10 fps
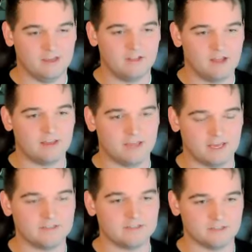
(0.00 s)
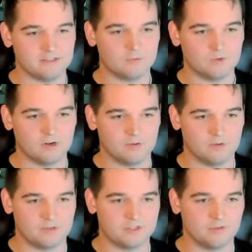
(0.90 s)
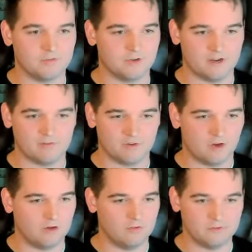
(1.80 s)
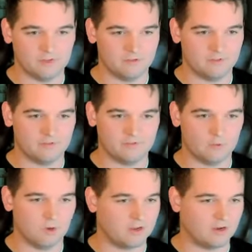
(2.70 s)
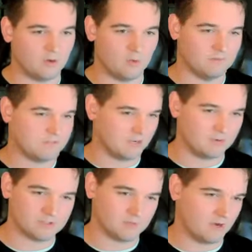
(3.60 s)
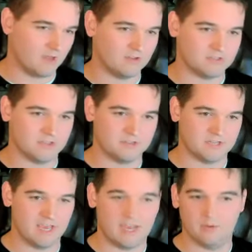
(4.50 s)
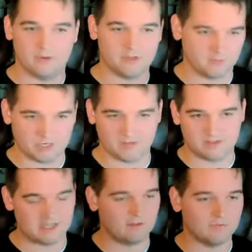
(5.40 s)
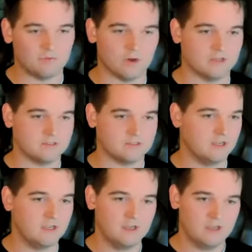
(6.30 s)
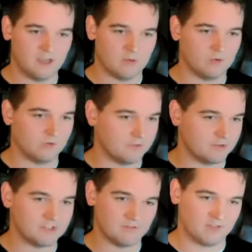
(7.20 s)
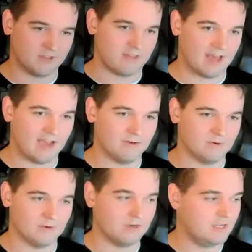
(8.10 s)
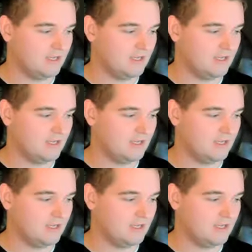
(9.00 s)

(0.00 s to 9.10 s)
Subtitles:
a lot of cases, we're still very involved. If they're working on a website with someone else, they'll say, "Hey, we come check this out for us," and we'll review stuff like that. Or